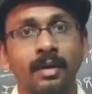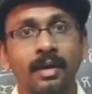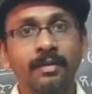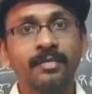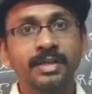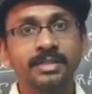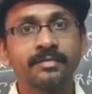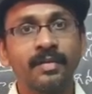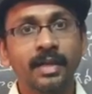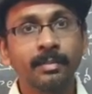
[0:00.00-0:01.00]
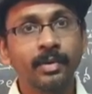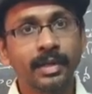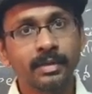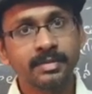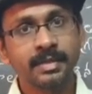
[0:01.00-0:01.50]
Hello friends, welcome to
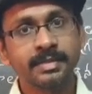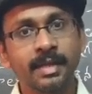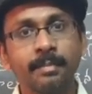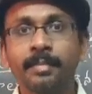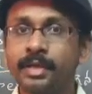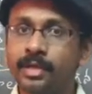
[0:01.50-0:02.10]
Techno Science Club.